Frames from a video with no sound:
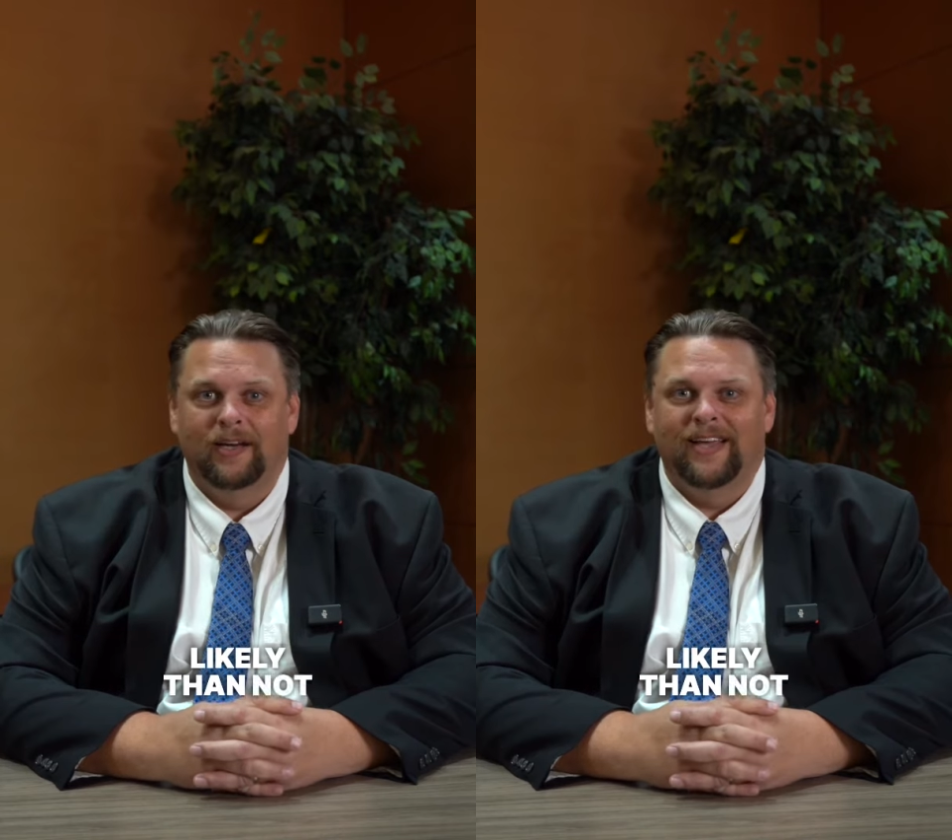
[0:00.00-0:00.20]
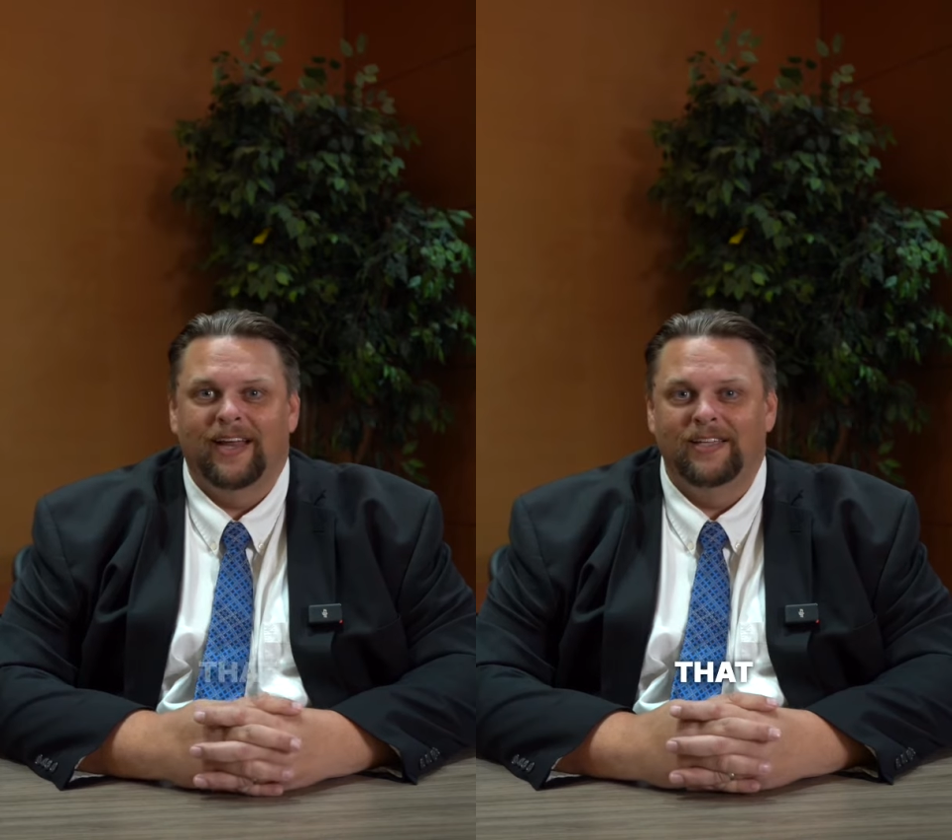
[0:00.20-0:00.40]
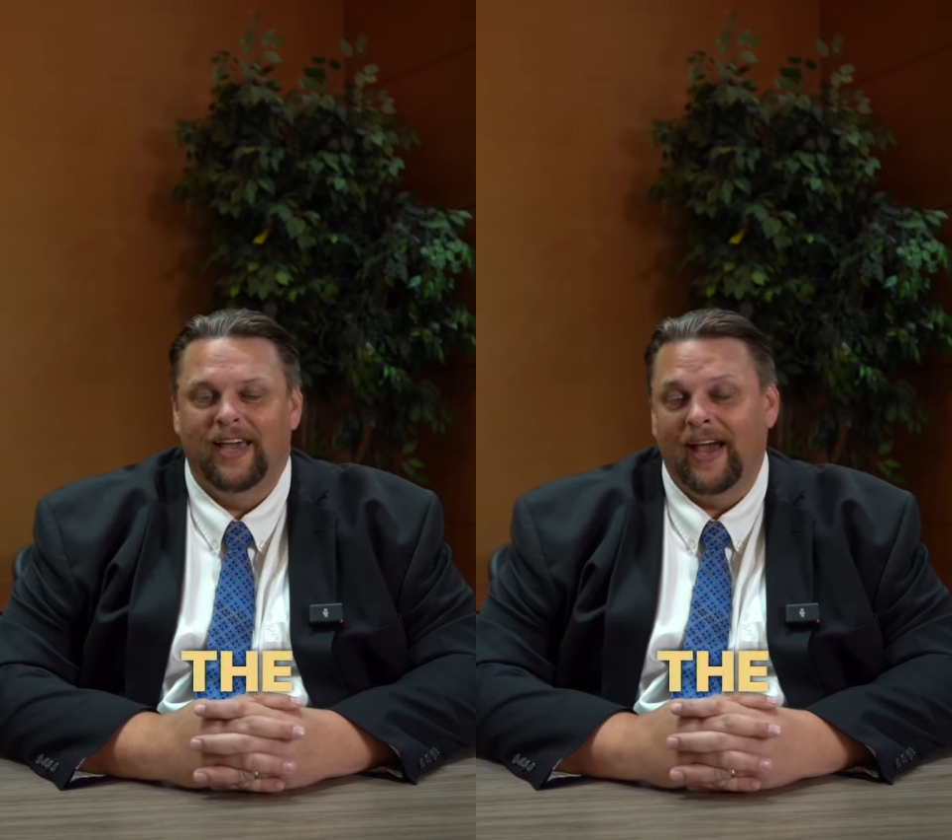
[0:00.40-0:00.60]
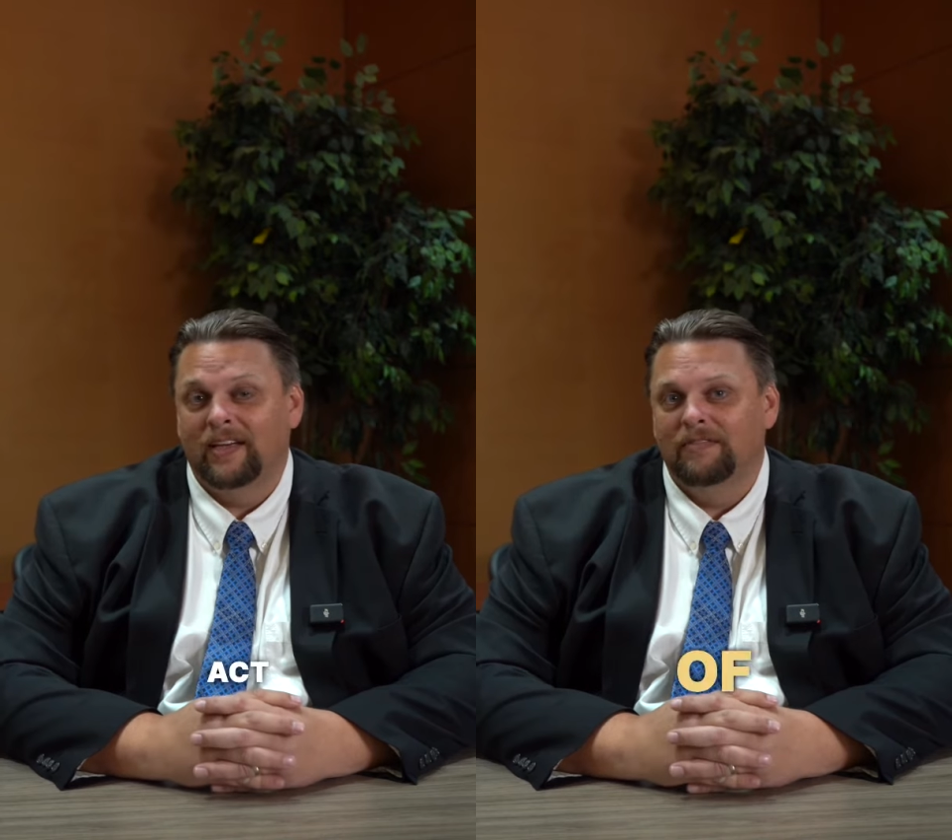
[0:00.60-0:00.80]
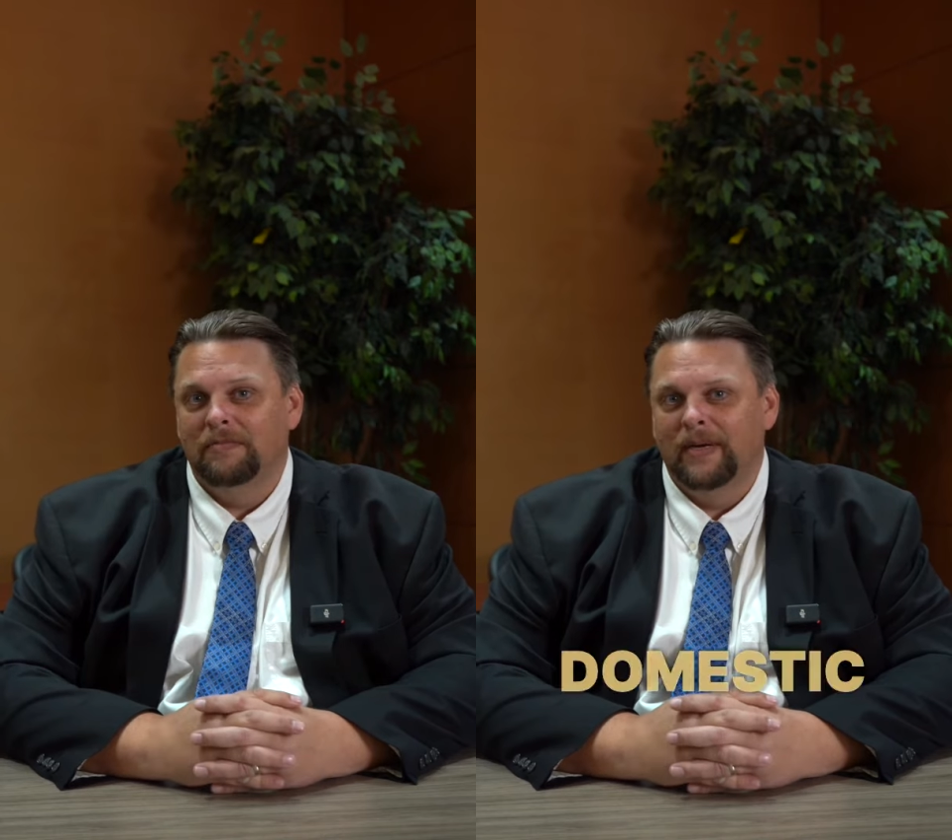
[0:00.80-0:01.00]
that the
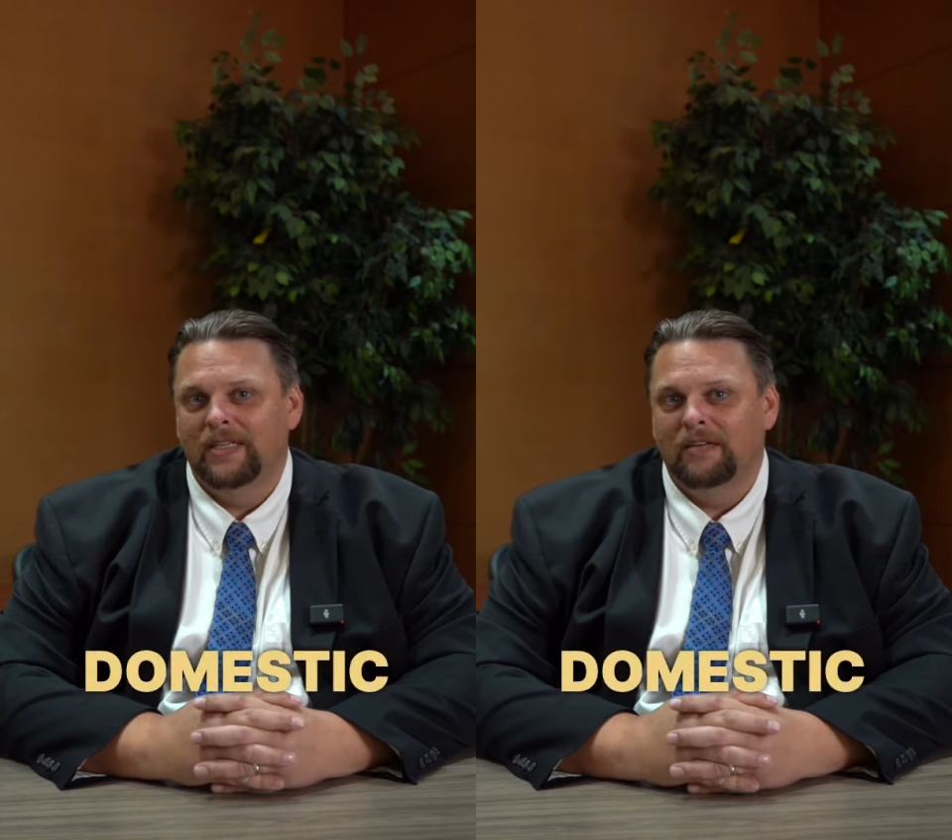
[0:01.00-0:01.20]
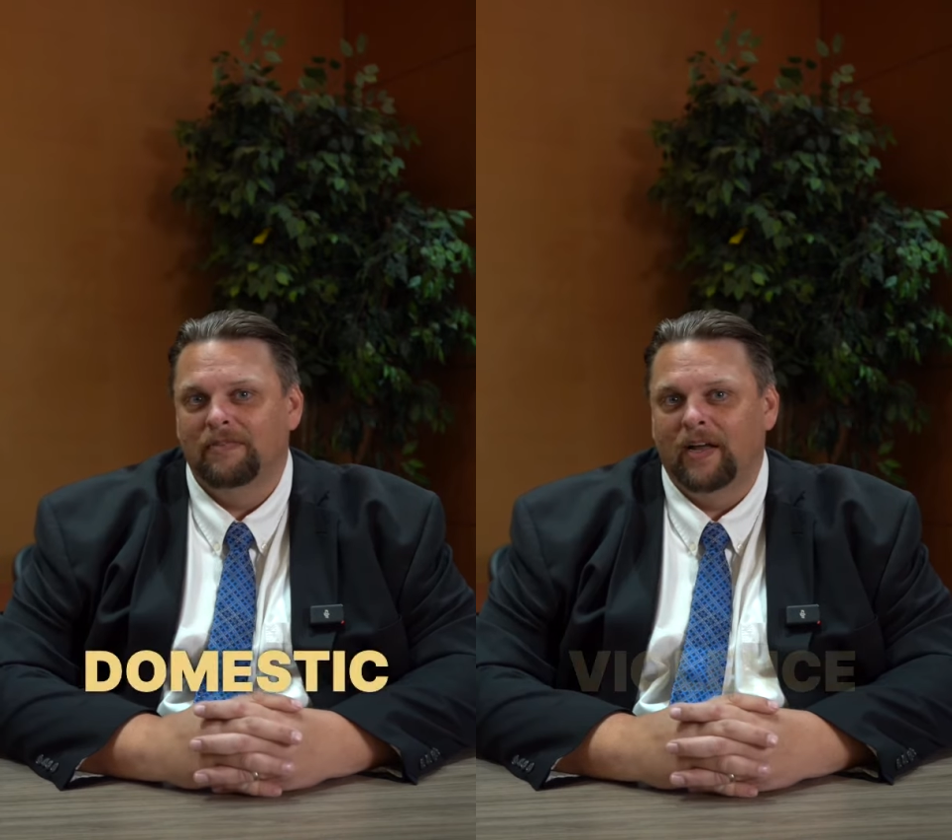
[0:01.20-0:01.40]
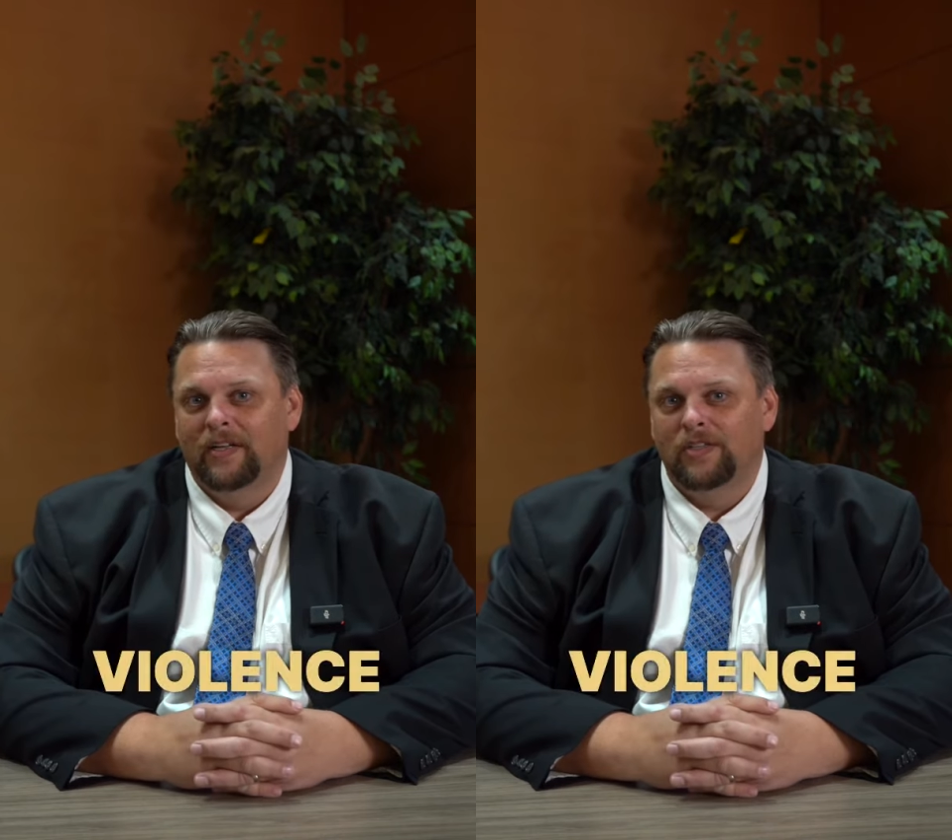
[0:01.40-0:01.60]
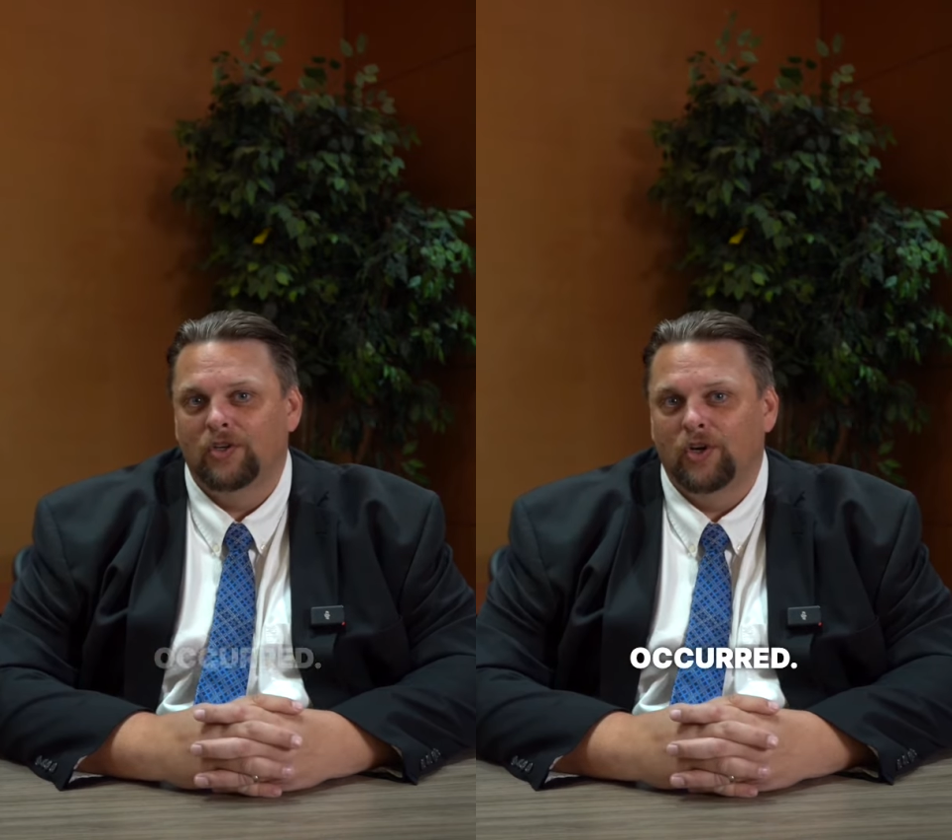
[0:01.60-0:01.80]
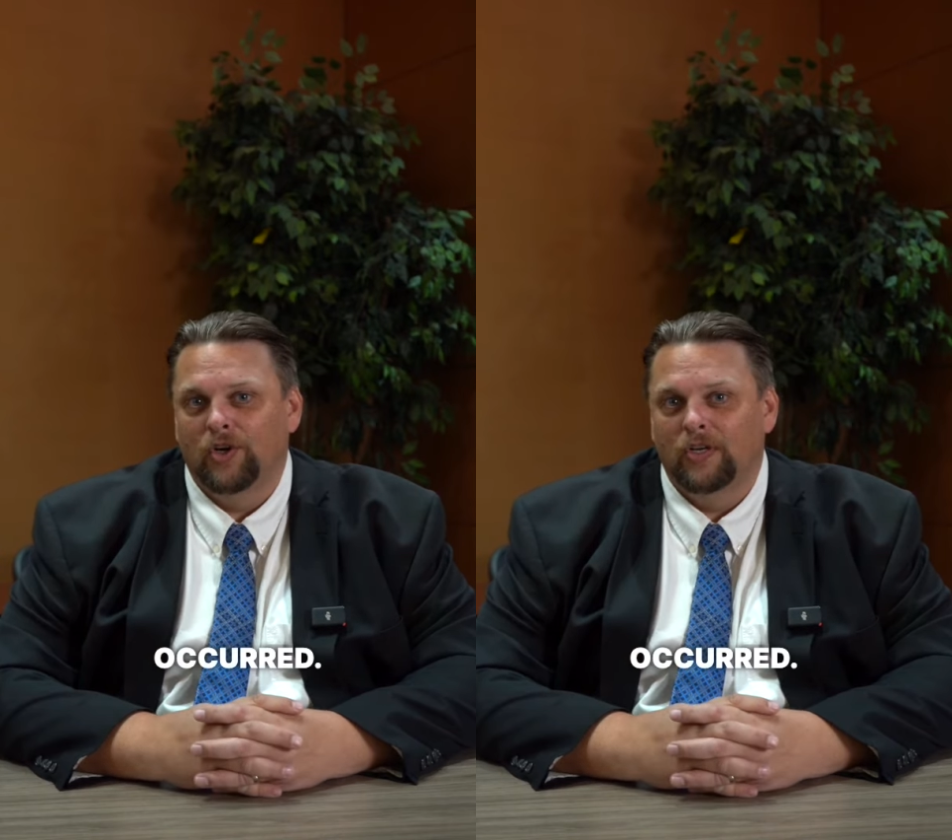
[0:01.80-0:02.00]
act of domestic violence occurred.